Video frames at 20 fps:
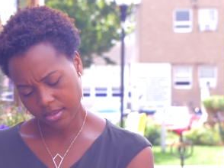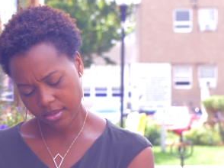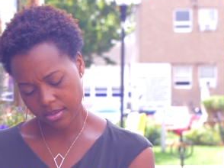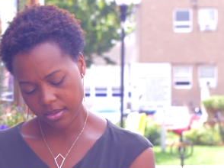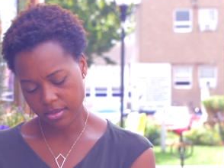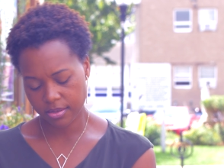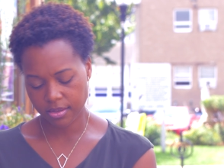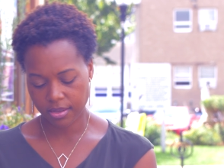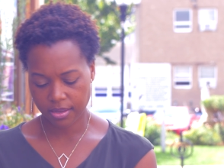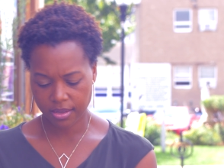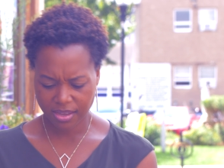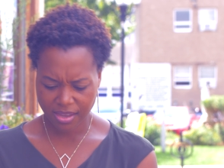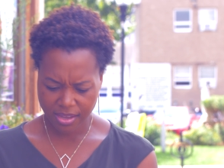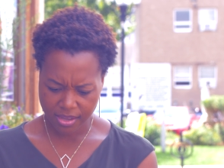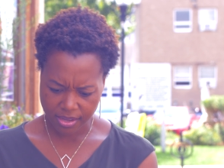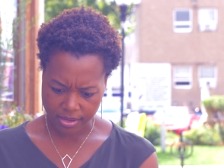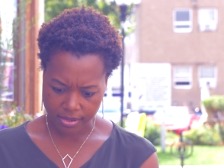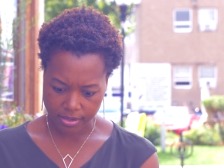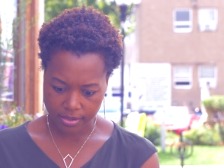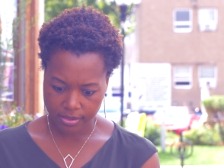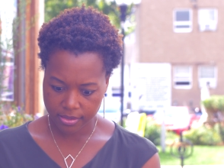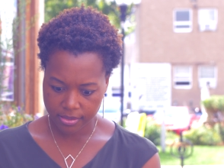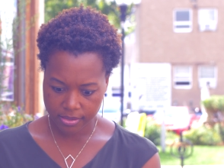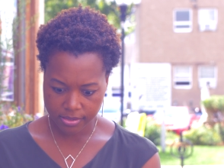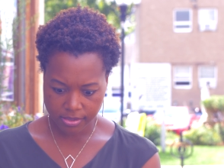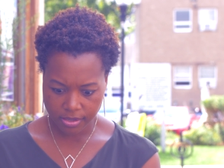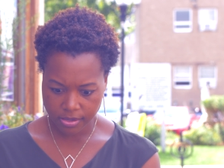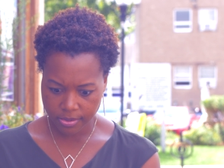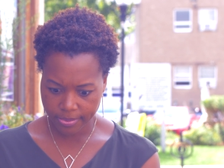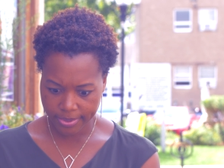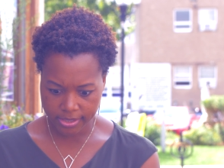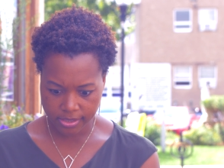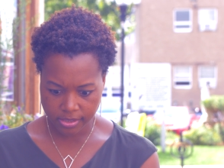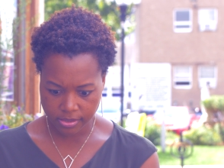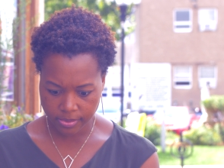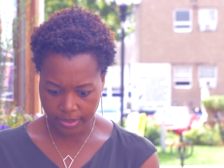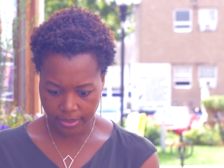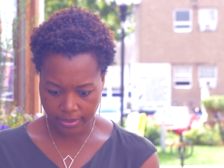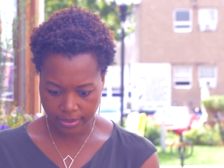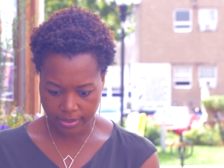Oh, God. He's
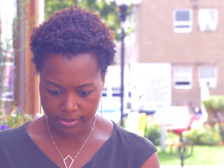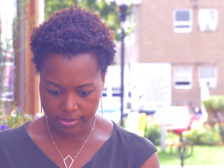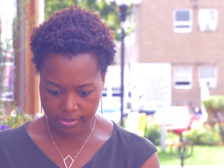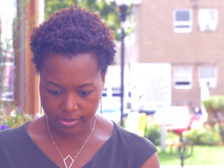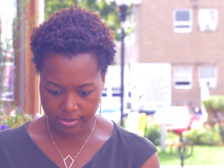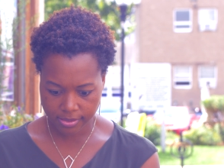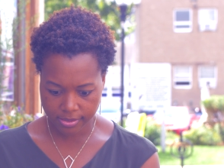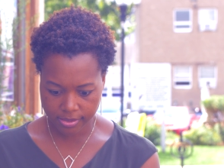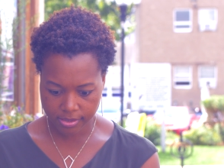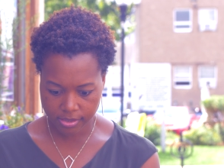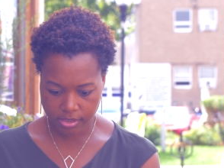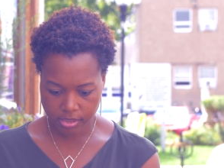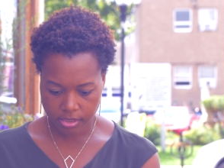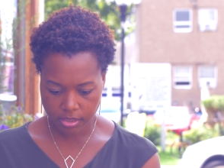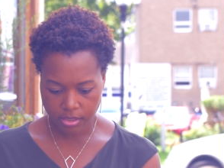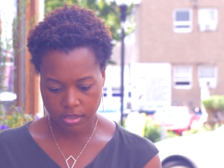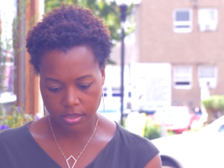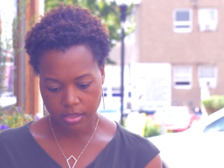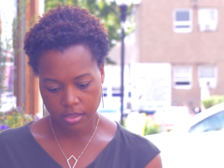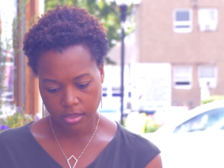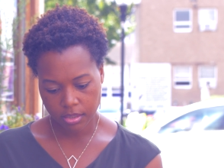always doing this.